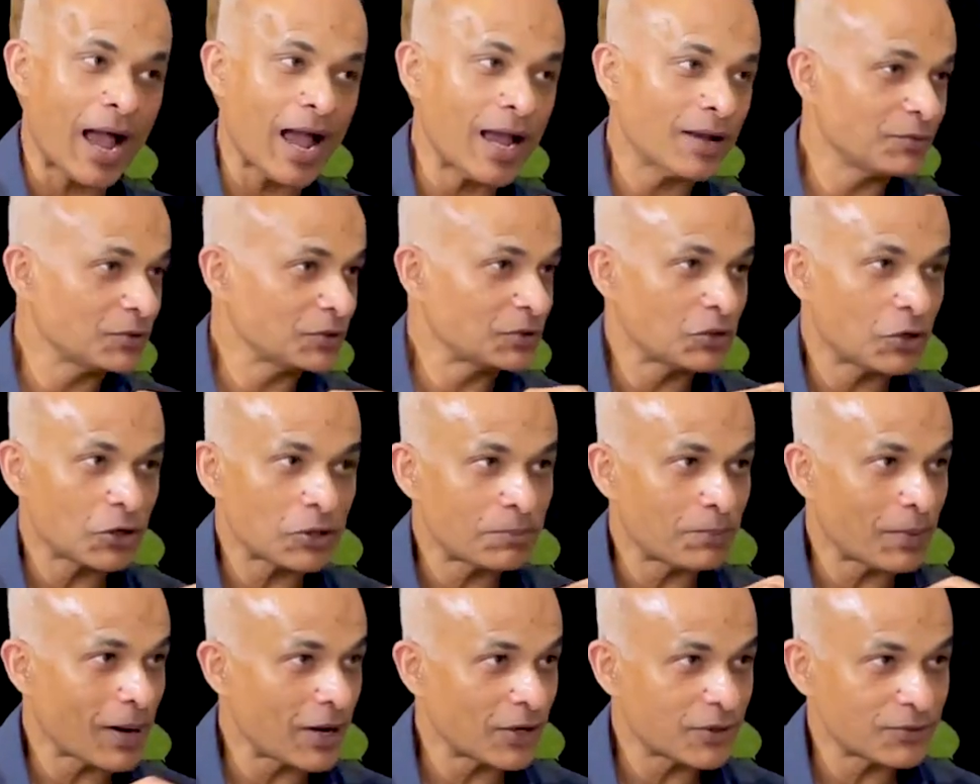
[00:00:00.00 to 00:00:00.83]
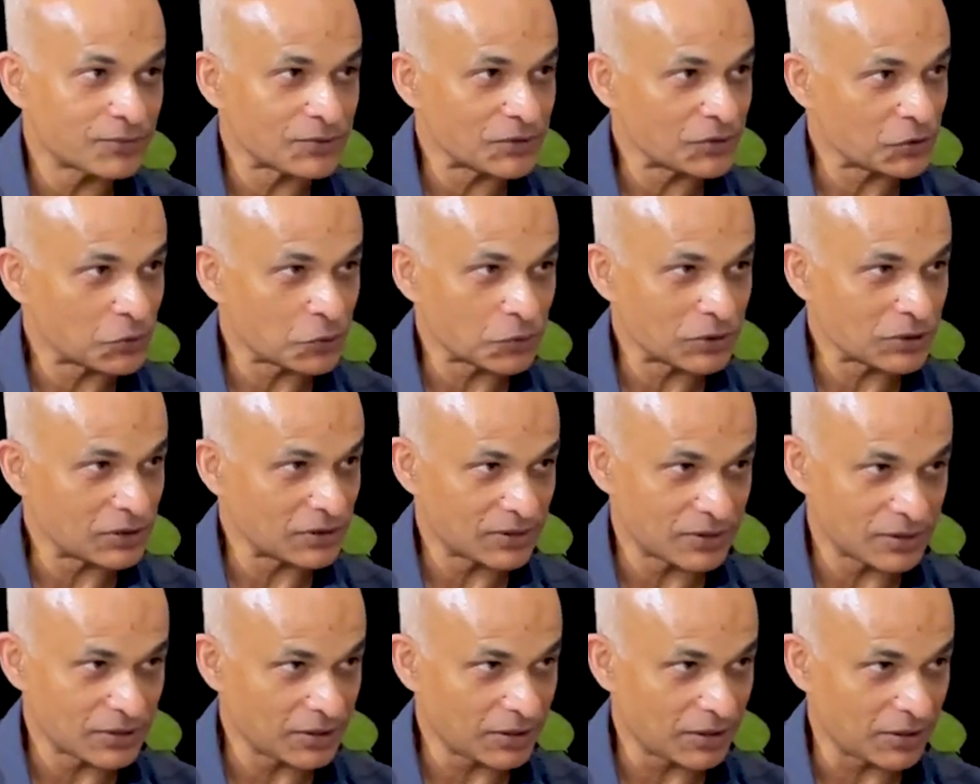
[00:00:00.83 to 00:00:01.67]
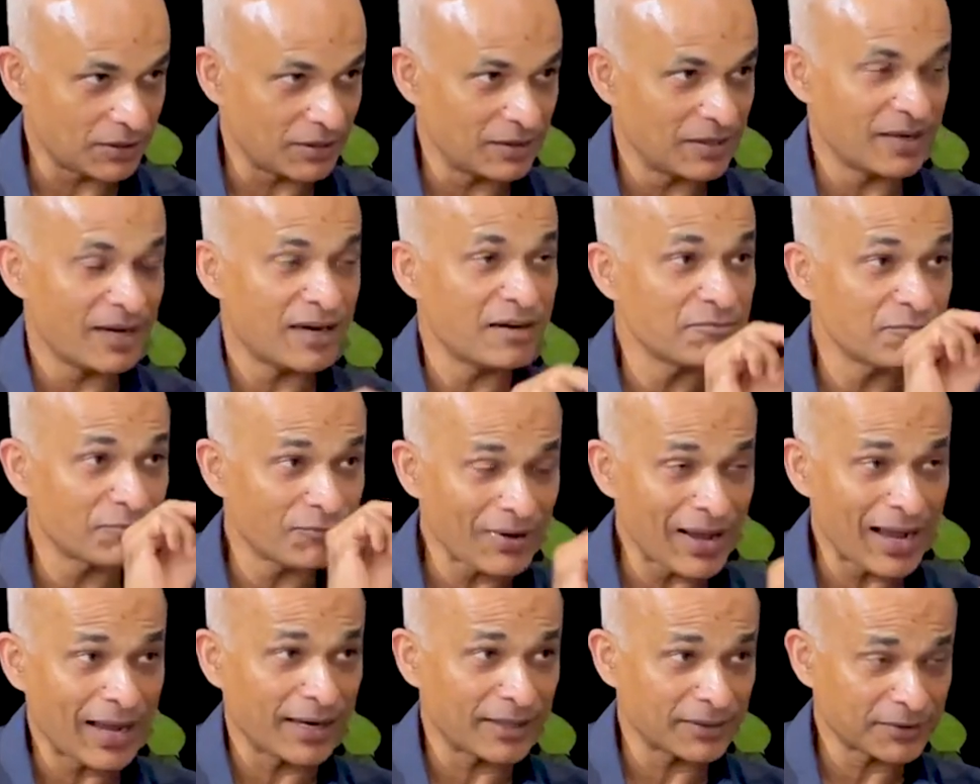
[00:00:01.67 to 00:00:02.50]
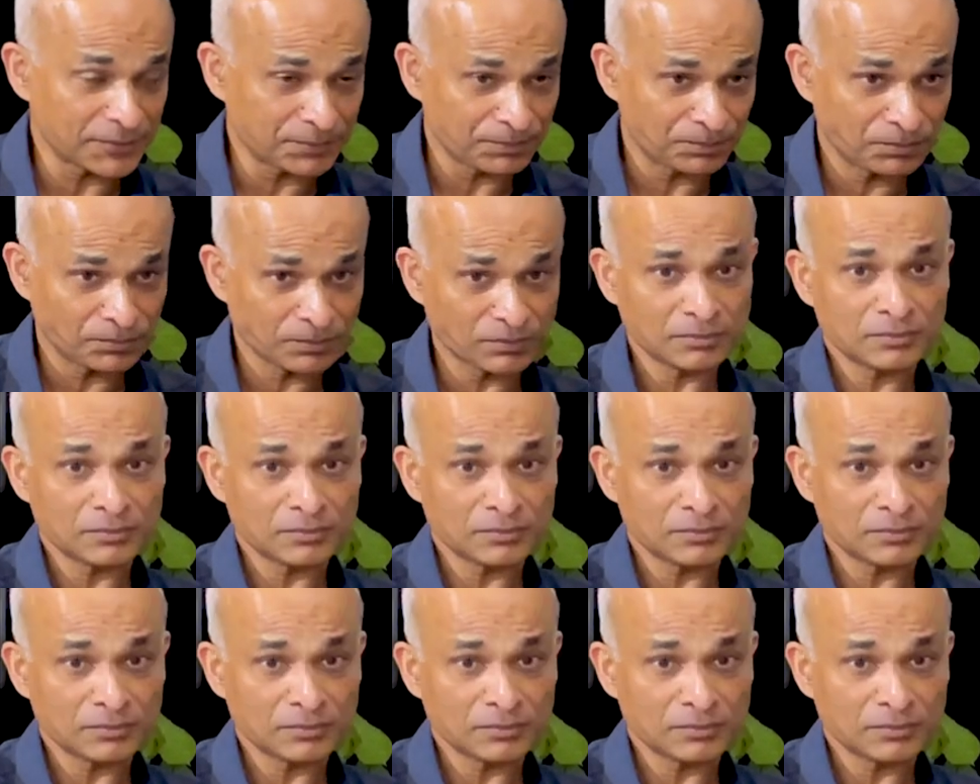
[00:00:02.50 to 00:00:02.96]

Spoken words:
I was not part of his social circle. In fact,